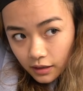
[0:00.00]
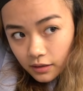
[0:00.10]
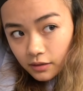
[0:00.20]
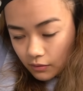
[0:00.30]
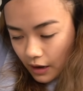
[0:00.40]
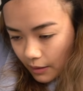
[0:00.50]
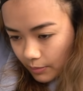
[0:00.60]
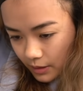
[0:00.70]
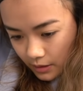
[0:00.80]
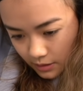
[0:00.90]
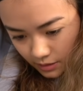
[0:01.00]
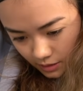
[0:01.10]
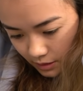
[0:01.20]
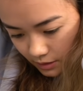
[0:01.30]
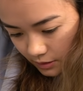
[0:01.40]
and wrap it
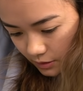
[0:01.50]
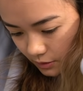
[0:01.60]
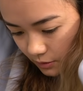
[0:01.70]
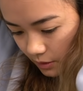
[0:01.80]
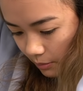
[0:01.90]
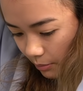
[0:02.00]
into the